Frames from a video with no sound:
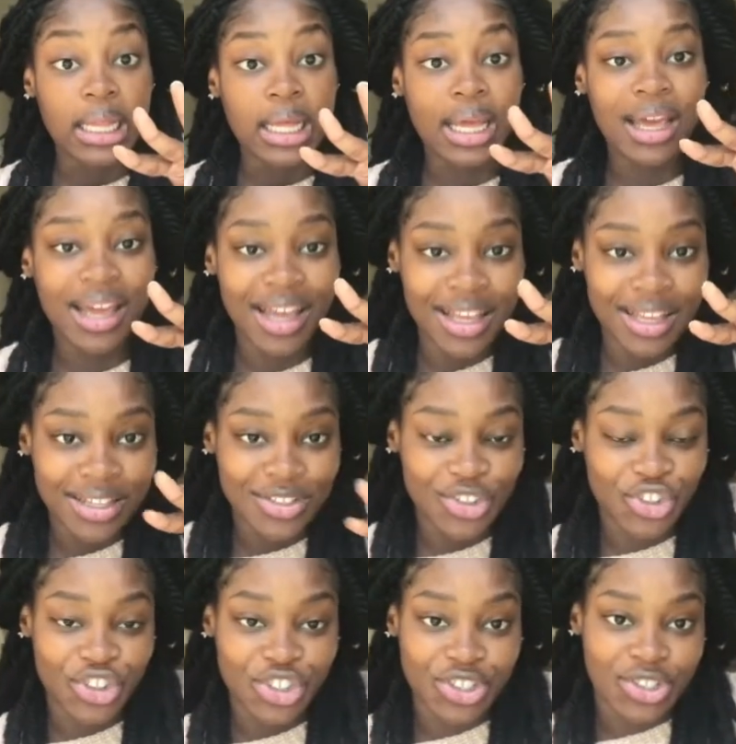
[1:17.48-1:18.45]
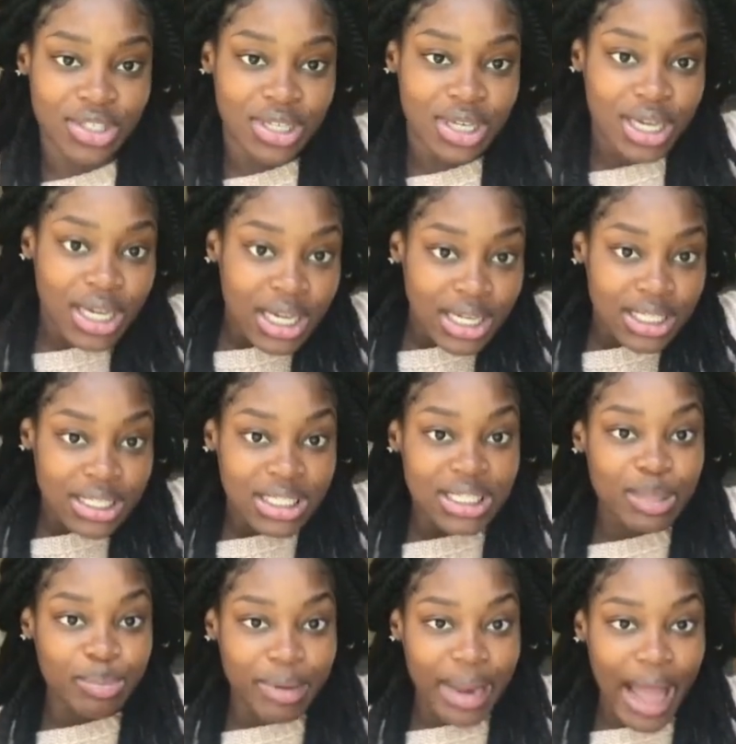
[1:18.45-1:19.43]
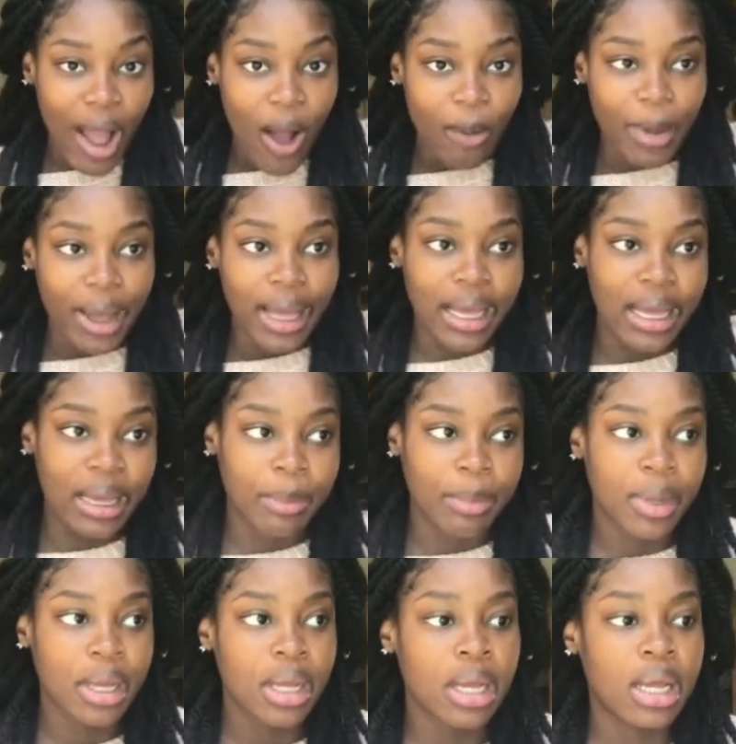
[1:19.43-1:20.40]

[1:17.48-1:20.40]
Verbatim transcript: this, just splat on my hip.